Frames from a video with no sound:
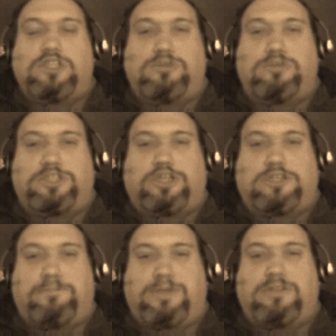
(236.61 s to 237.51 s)
to a
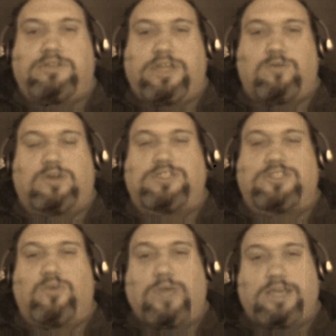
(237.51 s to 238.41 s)
church building
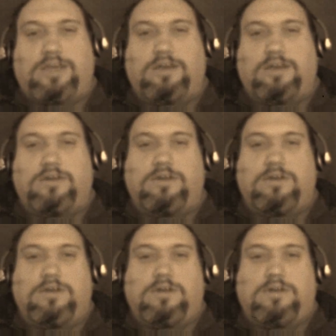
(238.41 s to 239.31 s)
once a week.
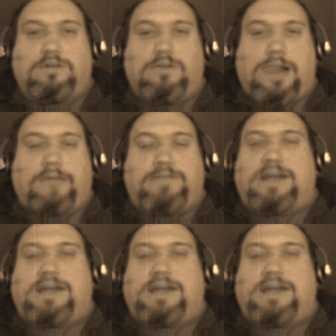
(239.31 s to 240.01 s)
Now,